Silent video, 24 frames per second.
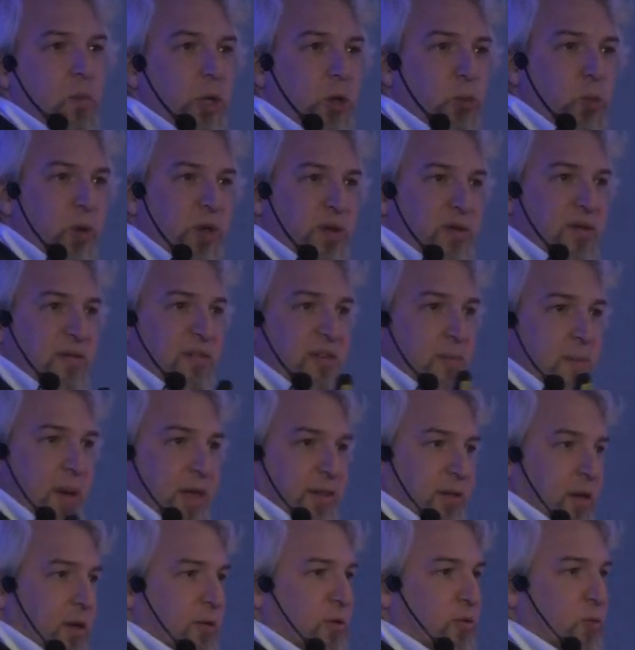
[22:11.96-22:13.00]
between the
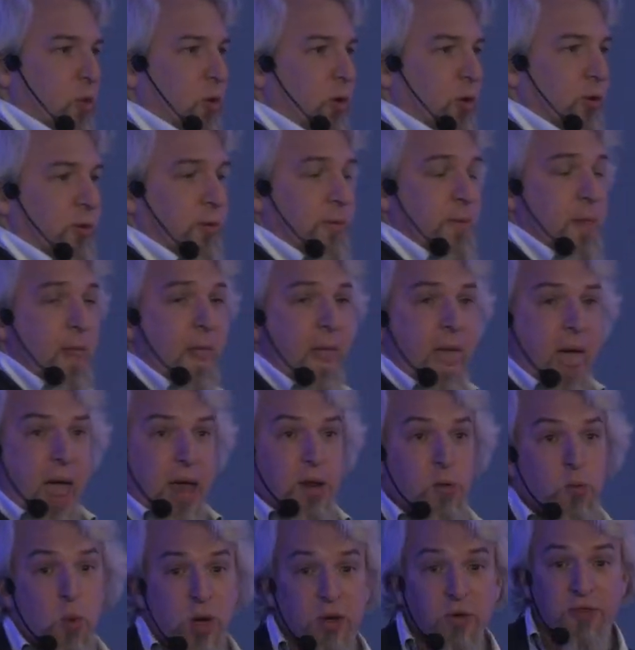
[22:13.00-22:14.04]
semantics world.
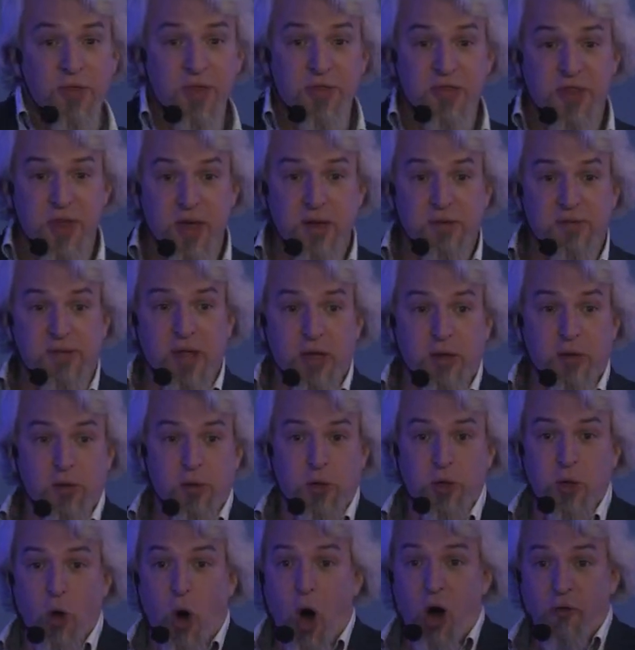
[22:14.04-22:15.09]
And one of the things that
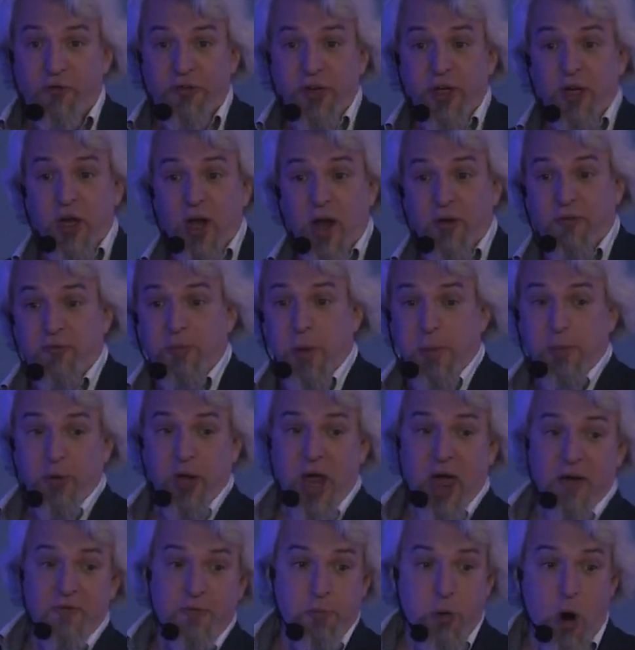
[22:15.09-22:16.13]
often enough people
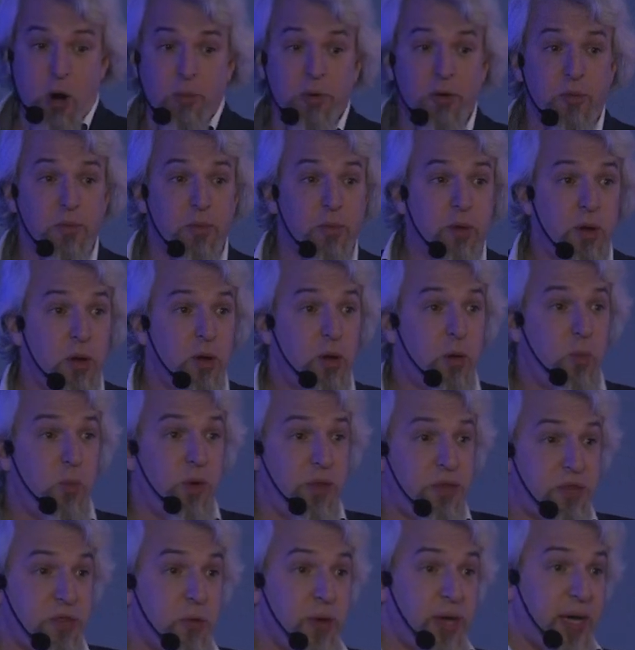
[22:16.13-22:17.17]
have problem
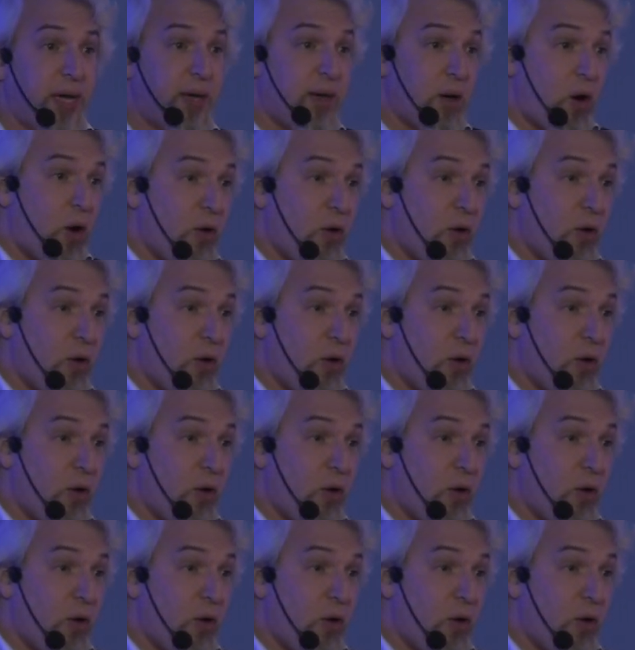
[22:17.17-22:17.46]
with doing